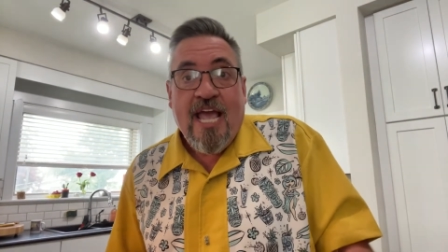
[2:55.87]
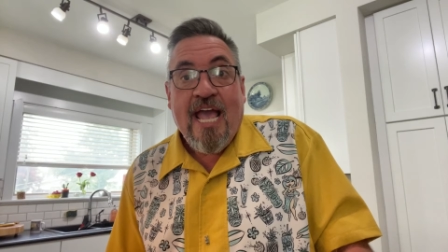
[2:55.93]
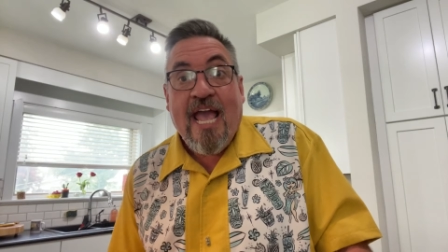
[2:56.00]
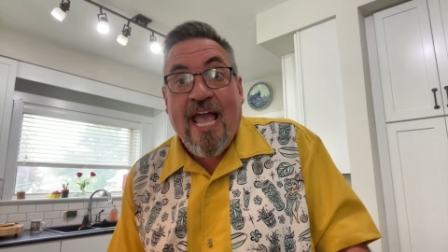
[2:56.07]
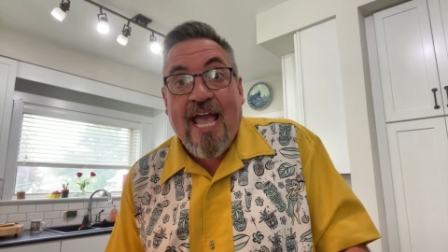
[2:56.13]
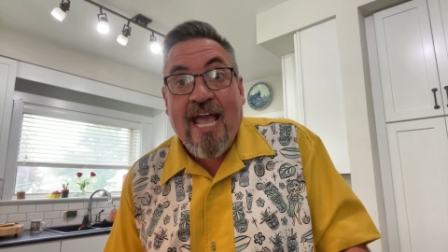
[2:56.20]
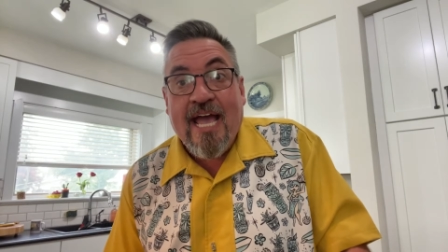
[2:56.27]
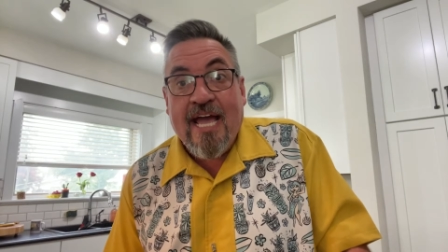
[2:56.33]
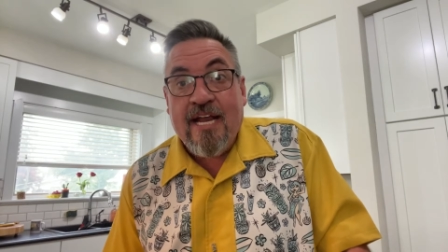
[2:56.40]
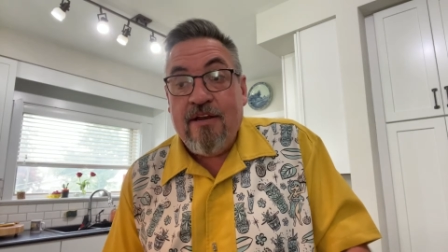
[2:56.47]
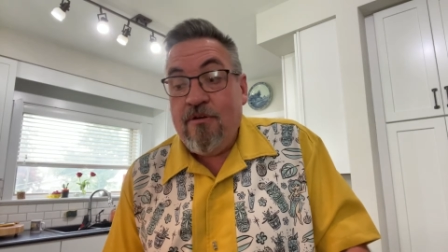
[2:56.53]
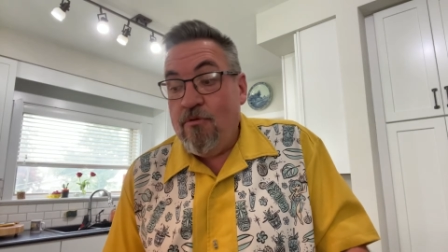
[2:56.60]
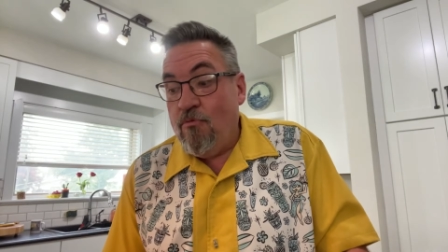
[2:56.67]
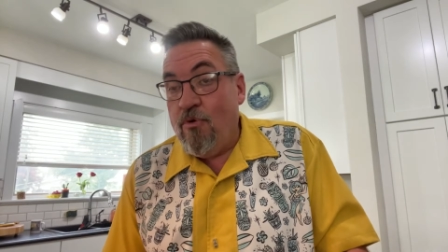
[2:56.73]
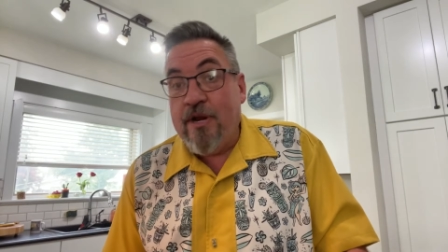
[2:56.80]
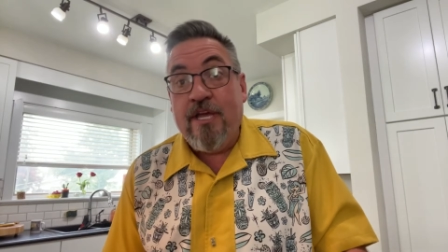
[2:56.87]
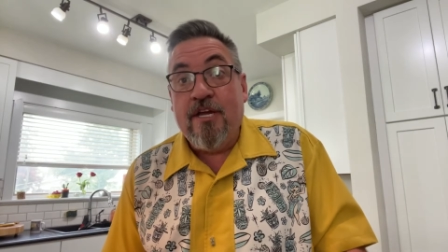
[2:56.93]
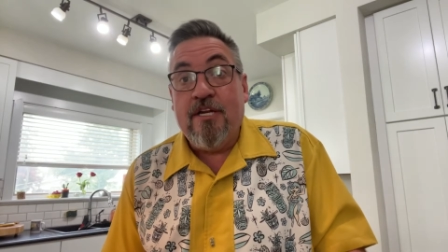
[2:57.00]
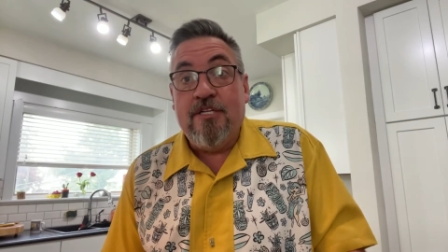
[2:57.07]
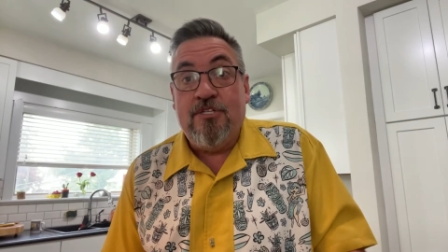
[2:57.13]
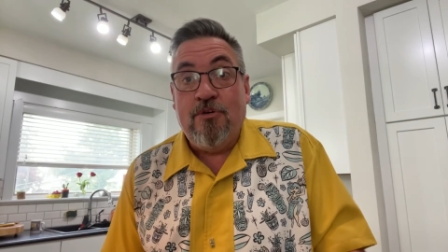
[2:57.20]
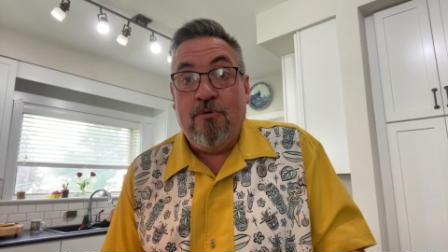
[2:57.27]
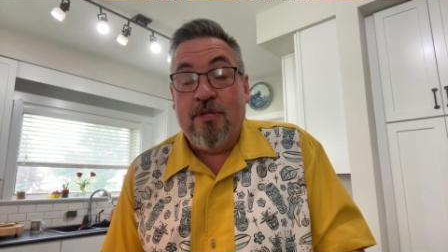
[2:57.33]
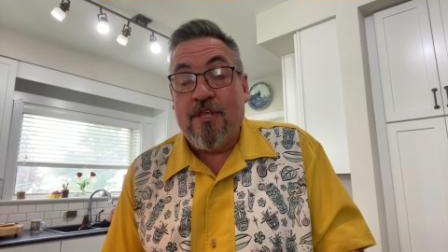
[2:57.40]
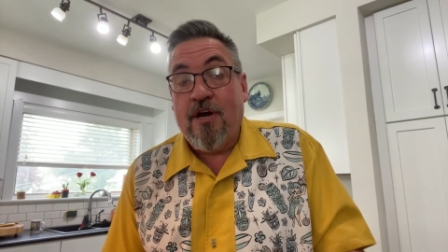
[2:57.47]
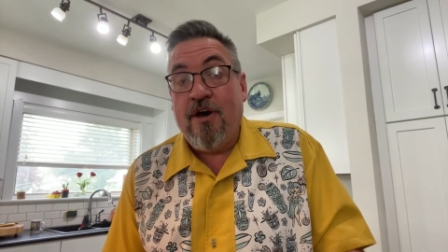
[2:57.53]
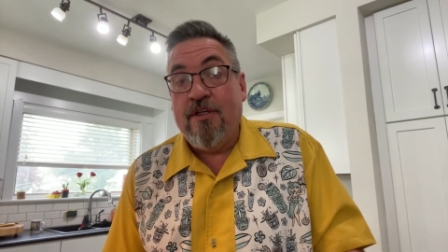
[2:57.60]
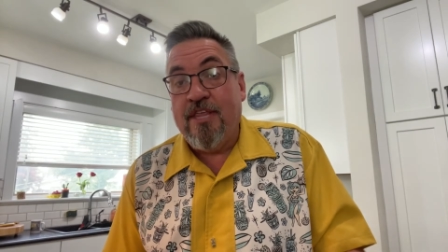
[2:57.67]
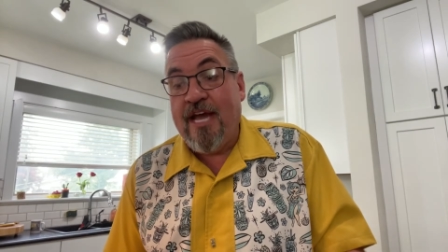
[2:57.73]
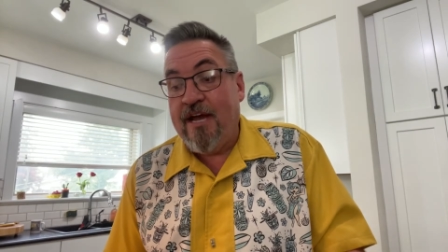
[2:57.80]
And what are you going to do with
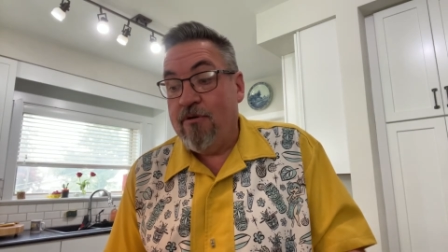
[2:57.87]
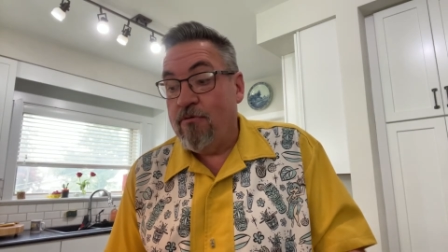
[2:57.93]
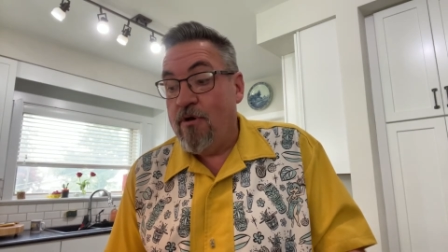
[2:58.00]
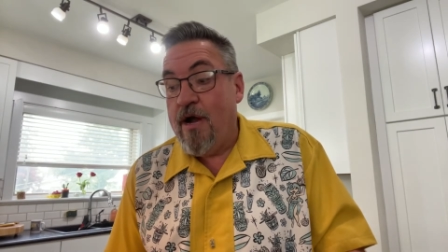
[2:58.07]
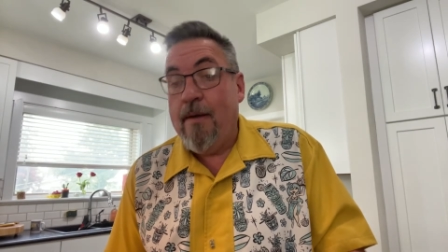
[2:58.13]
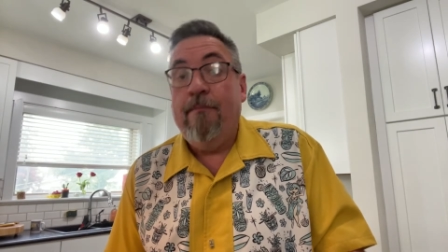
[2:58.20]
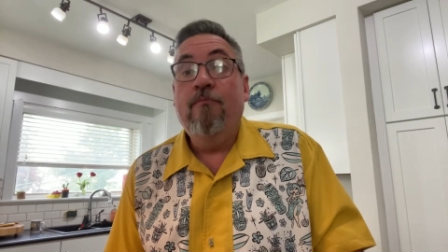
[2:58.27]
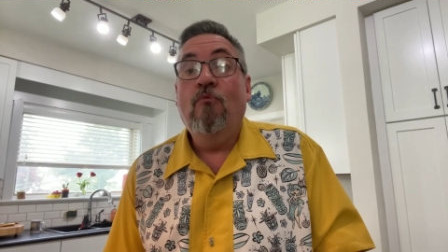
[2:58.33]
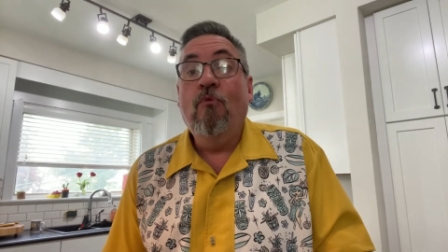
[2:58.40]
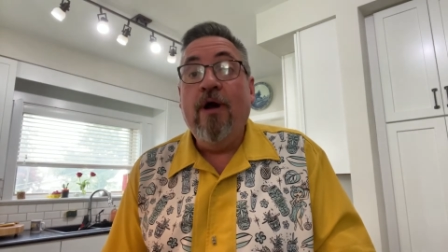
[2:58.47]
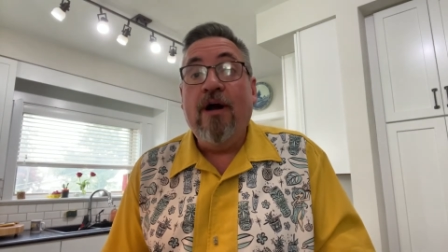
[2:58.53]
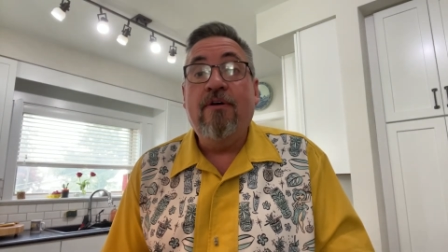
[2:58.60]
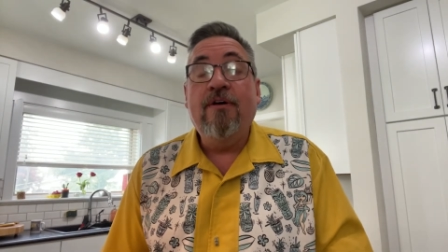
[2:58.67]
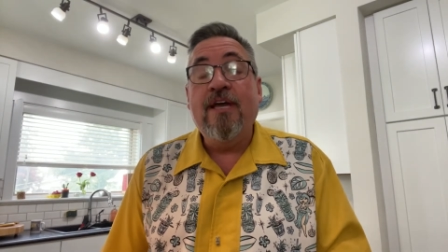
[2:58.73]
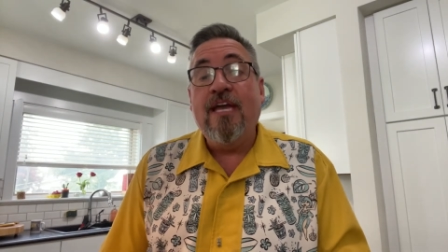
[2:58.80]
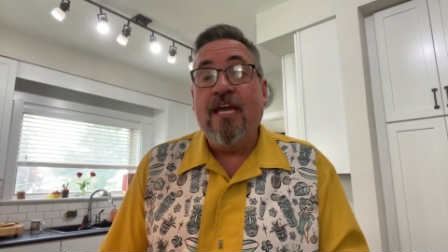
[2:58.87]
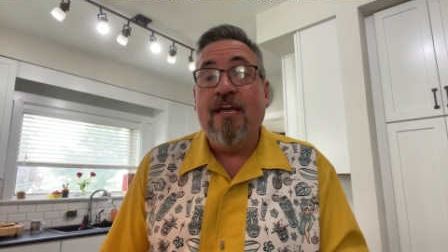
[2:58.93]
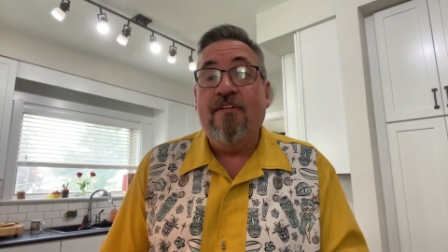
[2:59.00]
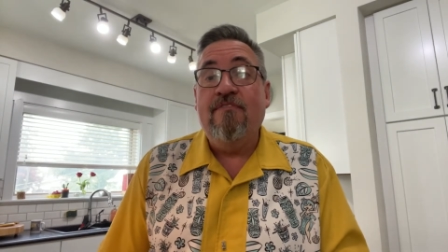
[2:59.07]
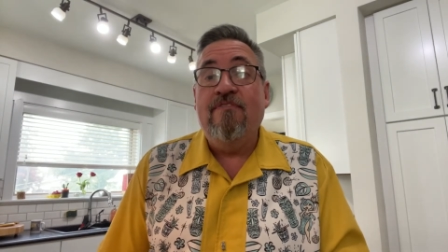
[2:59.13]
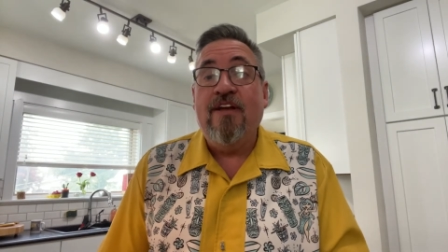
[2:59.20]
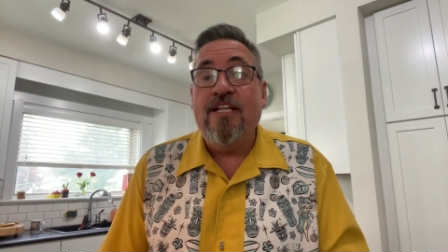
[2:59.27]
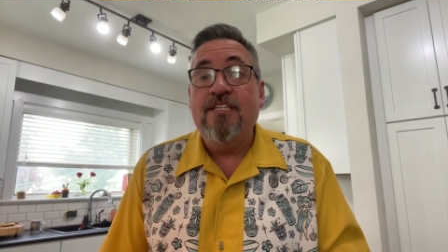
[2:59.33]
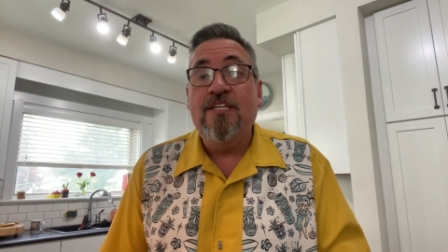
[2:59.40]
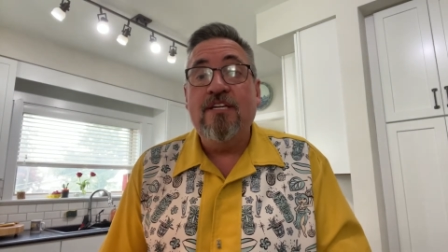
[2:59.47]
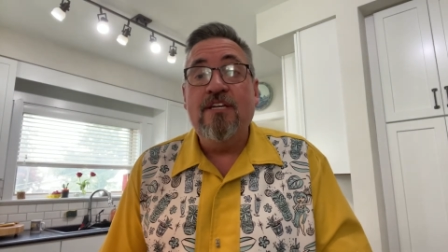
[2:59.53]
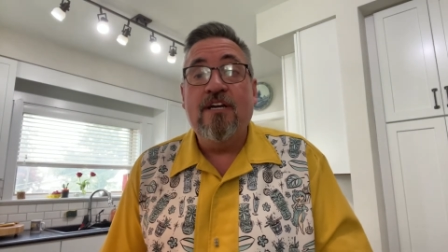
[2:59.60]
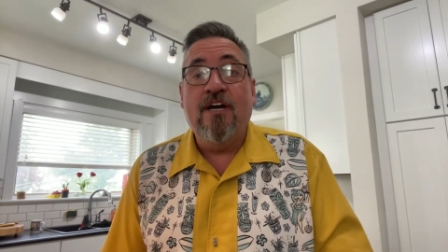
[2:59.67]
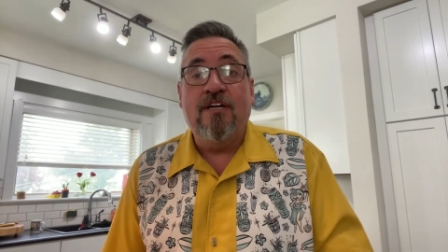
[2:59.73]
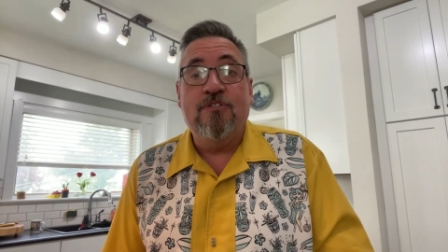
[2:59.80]
all that rum? Well, he
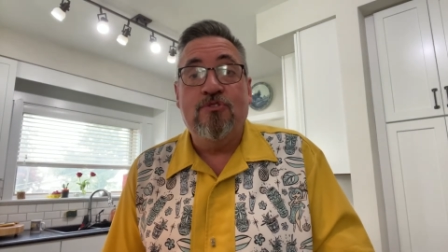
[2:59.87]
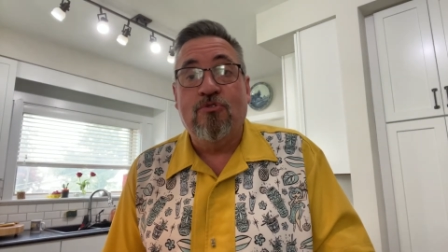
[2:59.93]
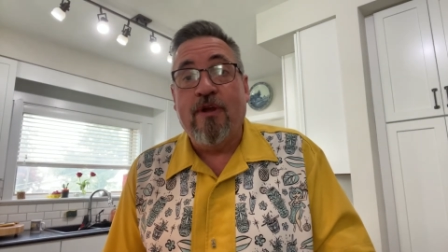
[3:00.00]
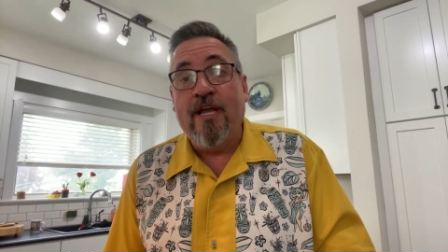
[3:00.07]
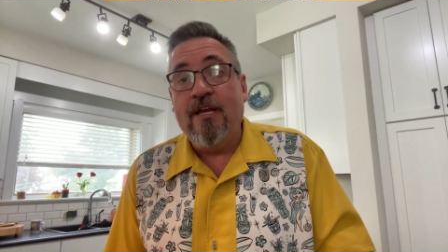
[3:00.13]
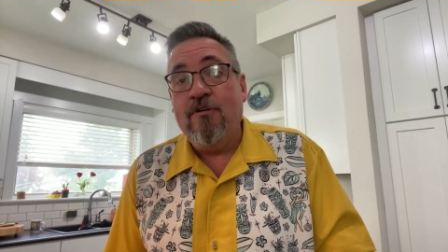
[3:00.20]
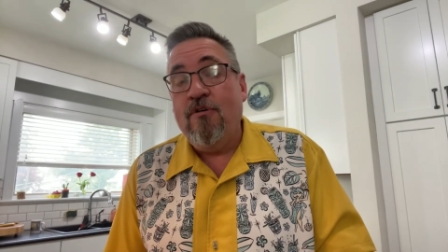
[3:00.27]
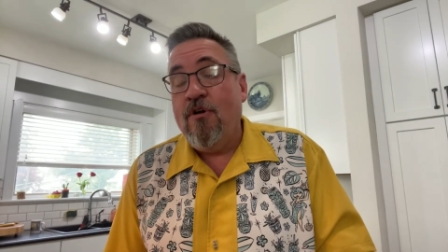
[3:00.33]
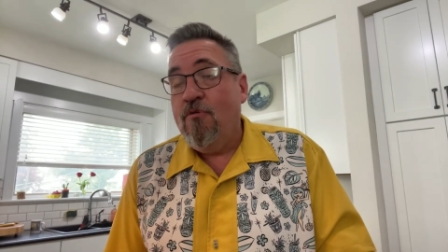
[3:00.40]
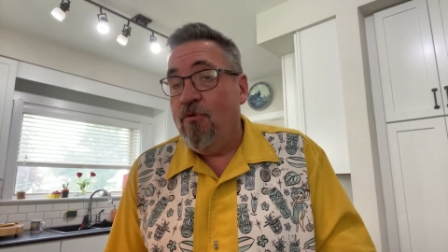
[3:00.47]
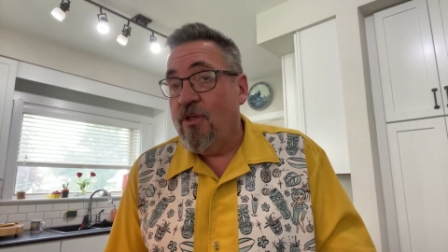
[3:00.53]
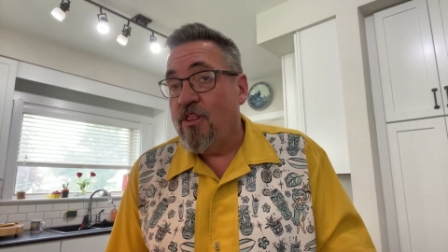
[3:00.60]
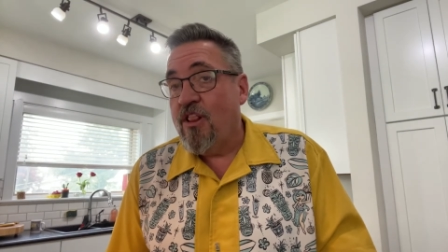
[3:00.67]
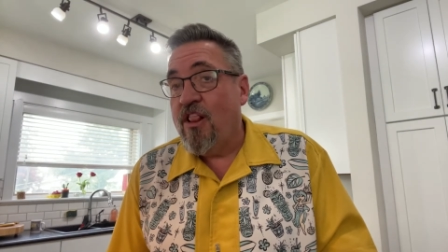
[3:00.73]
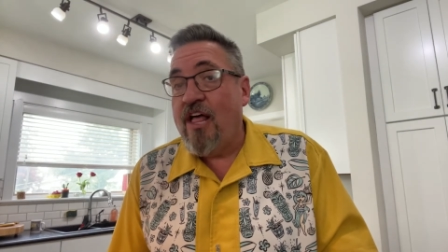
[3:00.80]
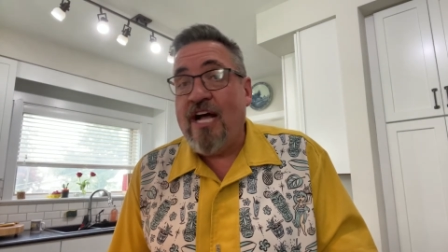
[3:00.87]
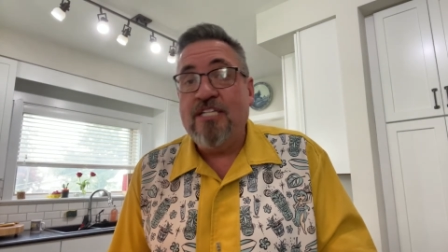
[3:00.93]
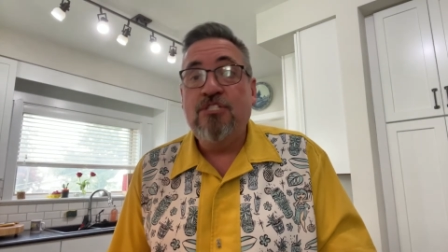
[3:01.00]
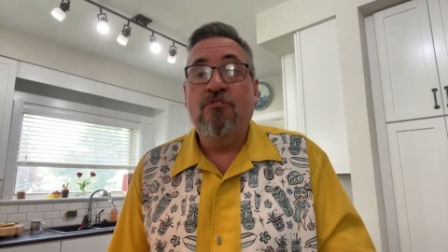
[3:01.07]
invented a drink with lots